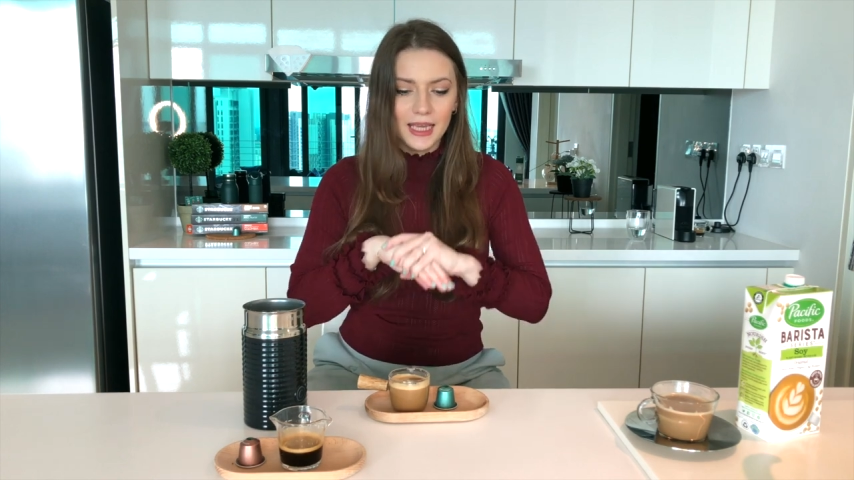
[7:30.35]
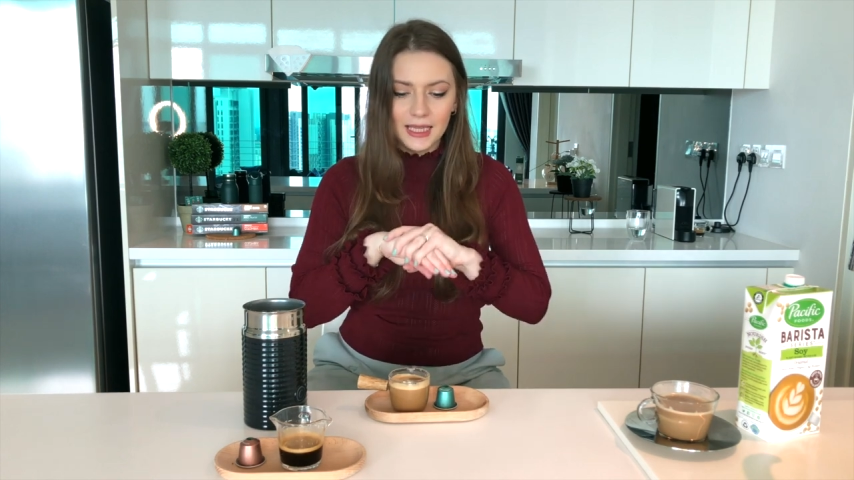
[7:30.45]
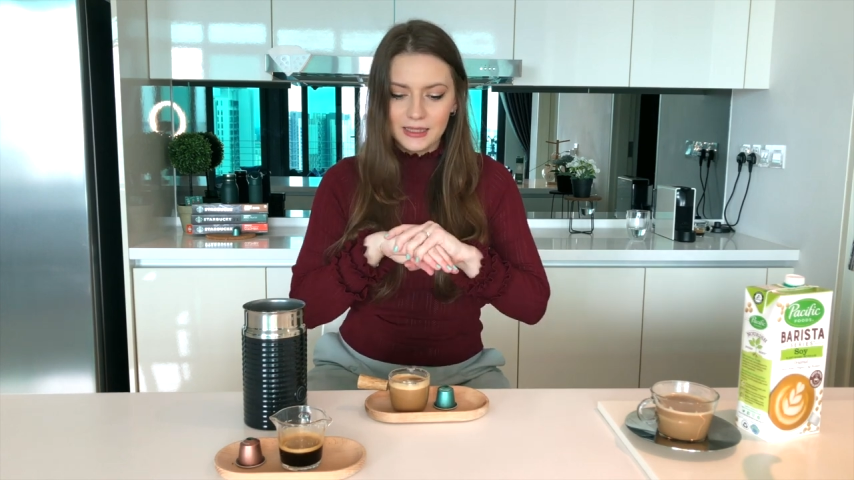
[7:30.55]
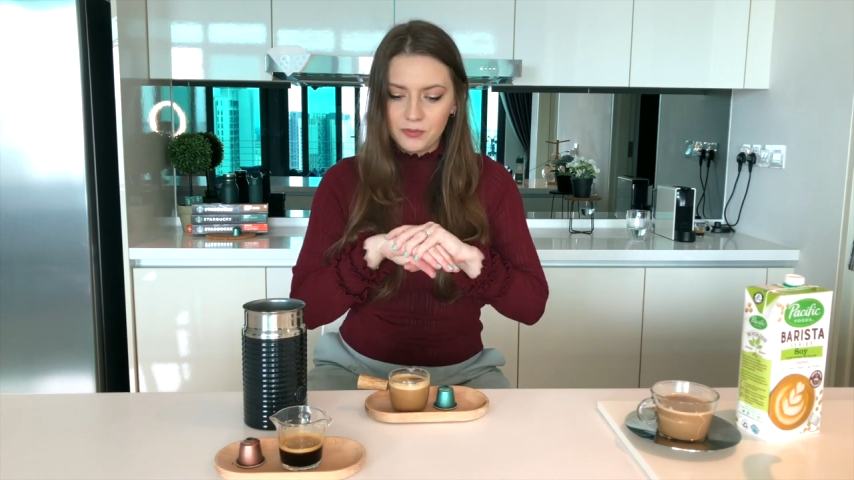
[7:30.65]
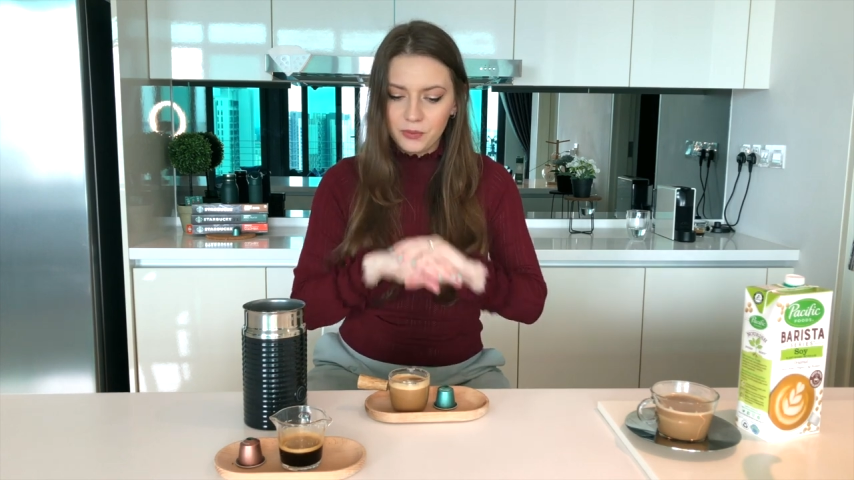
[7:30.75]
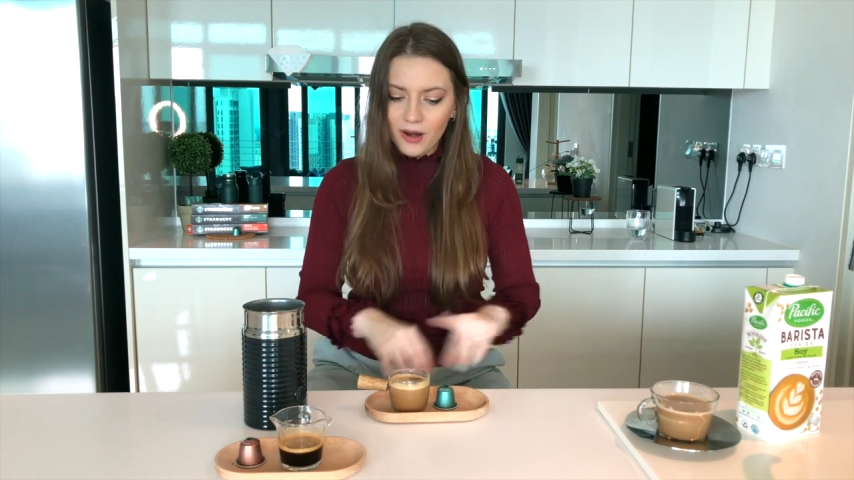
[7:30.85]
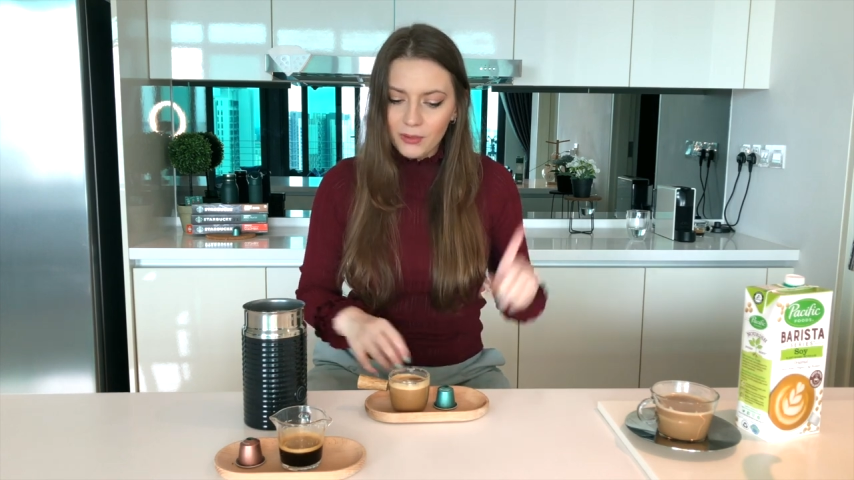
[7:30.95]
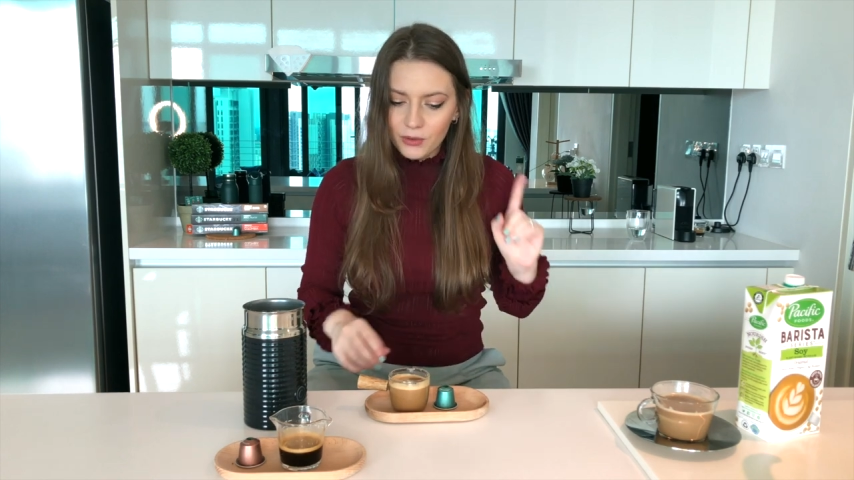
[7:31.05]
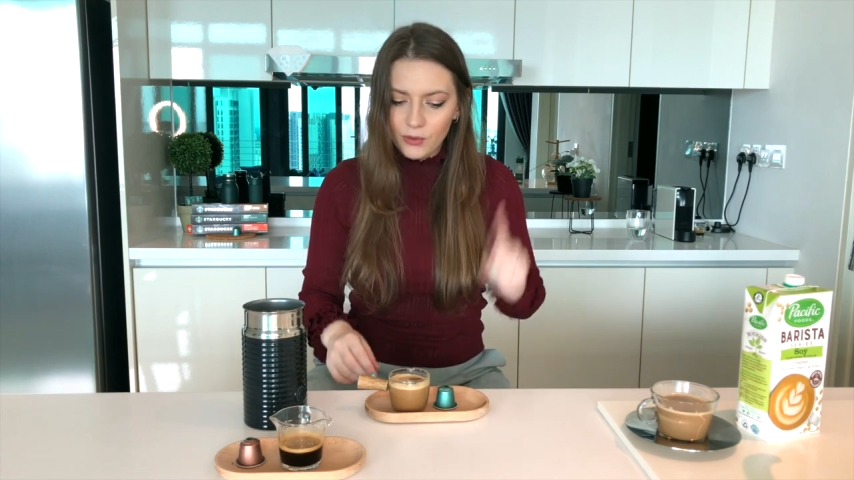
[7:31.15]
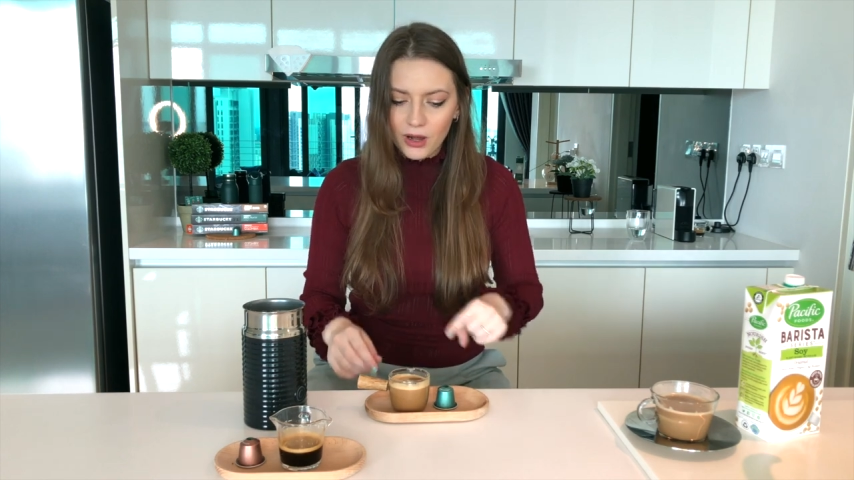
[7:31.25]
It's
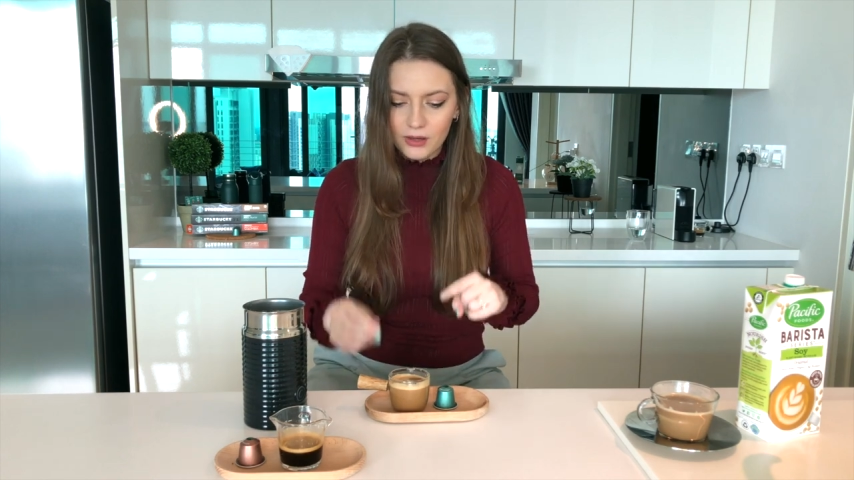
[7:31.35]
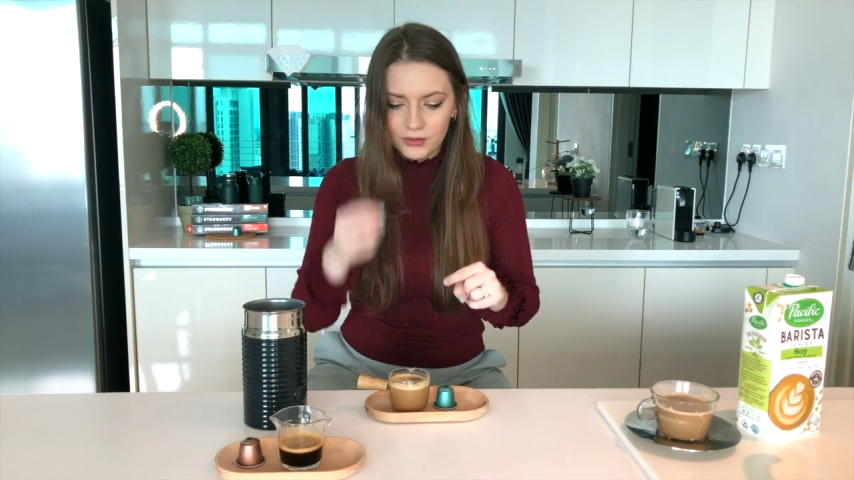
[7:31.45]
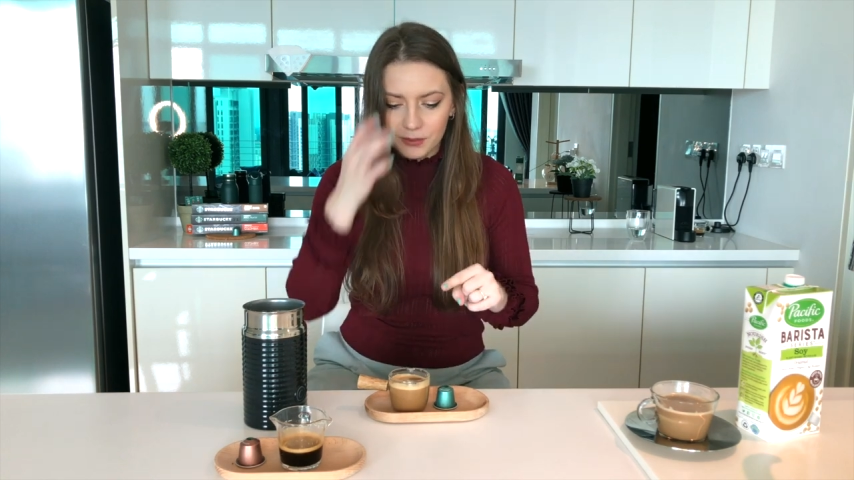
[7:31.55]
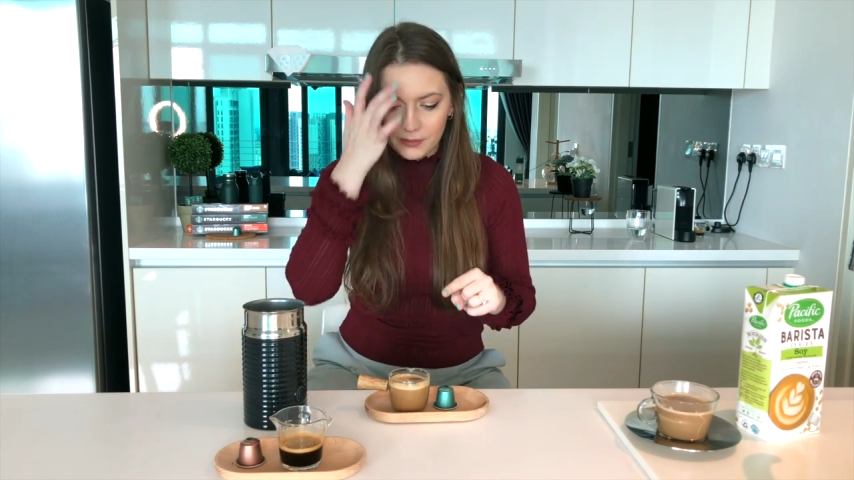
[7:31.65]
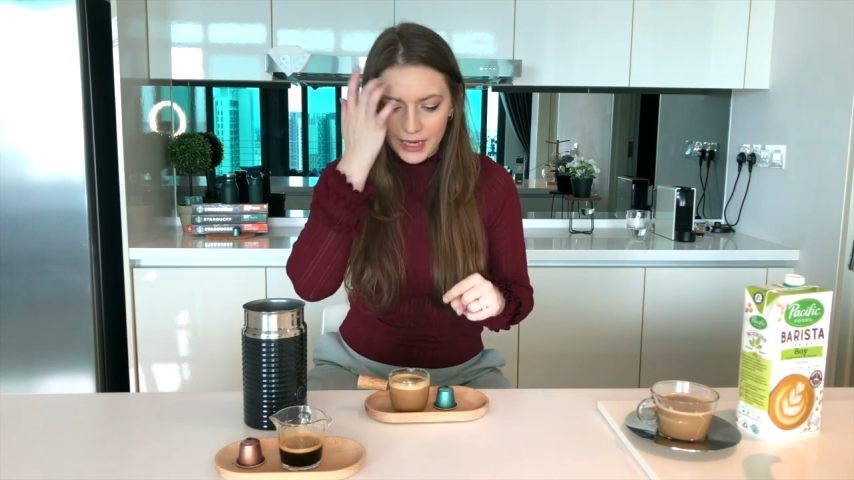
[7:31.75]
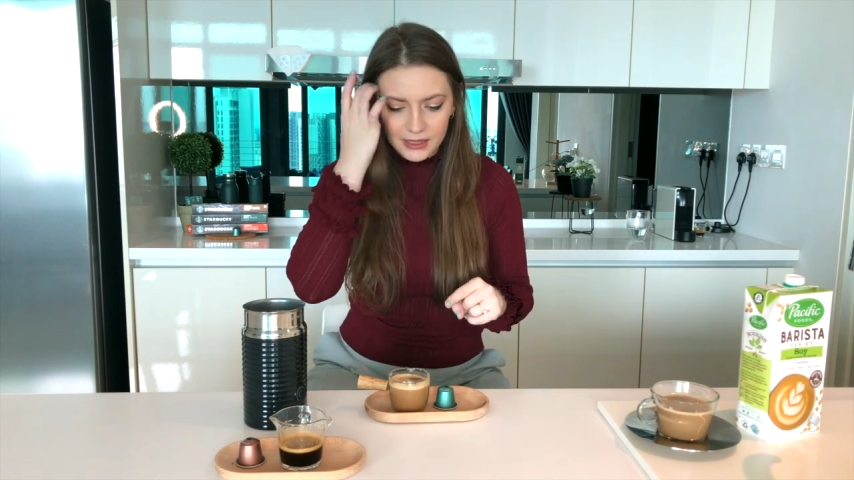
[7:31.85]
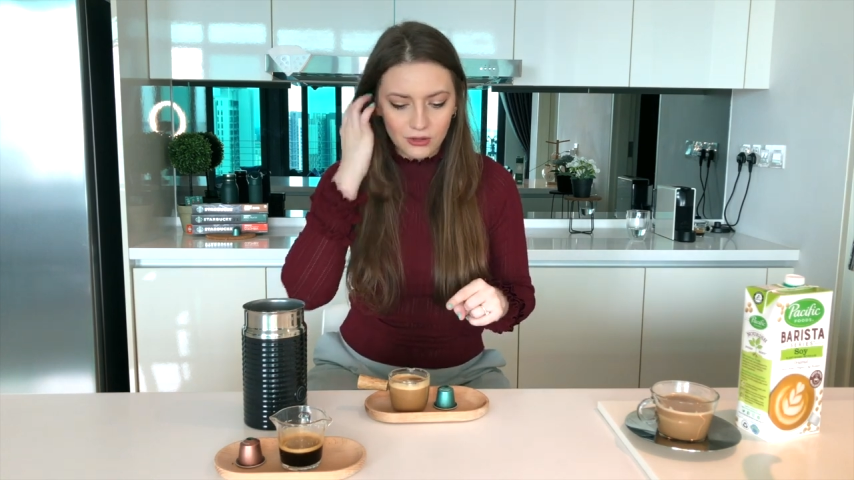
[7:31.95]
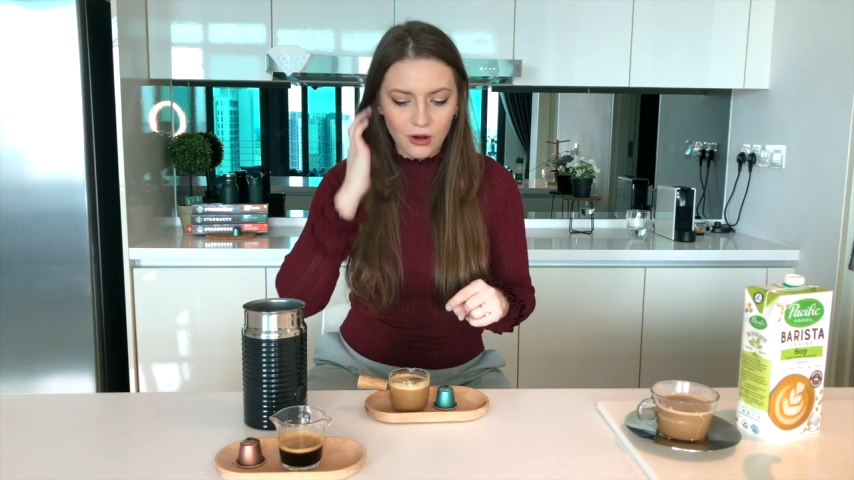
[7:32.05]
probably one of the best